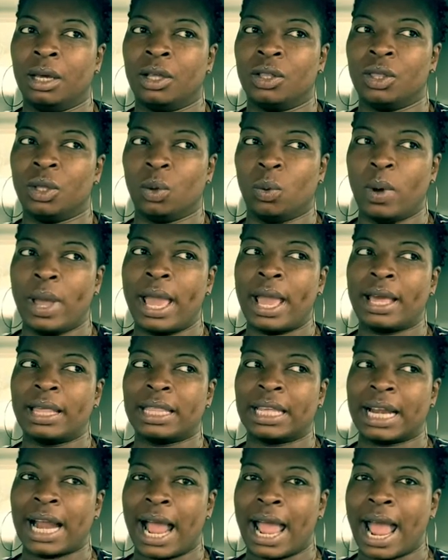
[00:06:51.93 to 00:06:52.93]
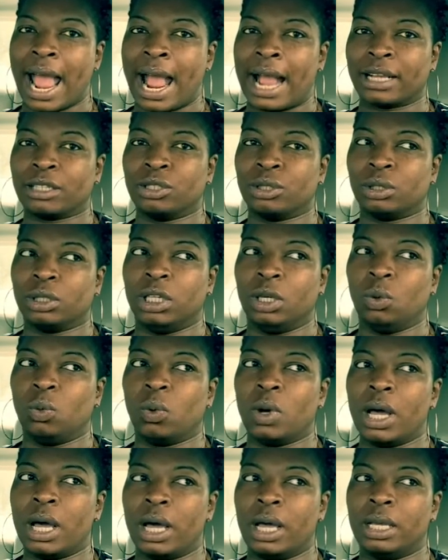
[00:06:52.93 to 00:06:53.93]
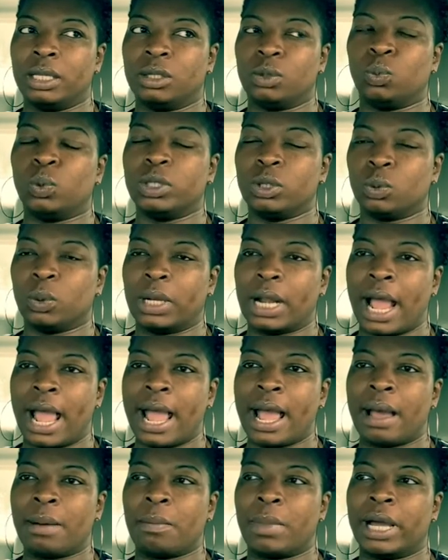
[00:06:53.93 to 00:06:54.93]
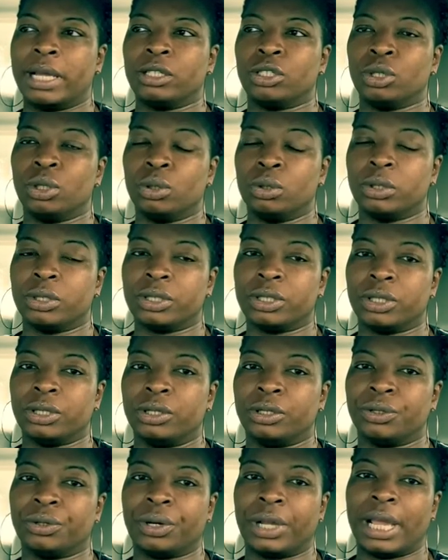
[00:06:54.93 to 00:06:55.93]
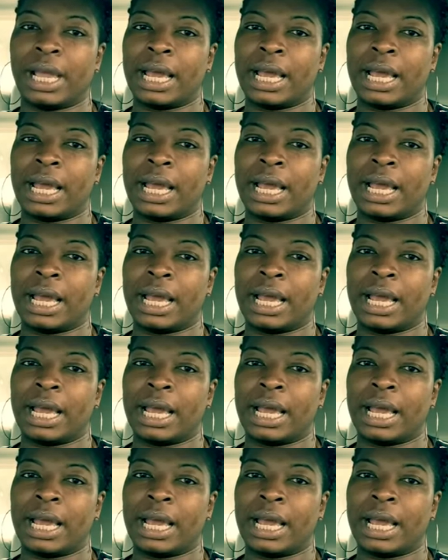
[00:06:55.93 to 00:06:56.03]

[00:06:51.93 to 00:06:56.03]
the way that I actually was when I had my shoulder surgery,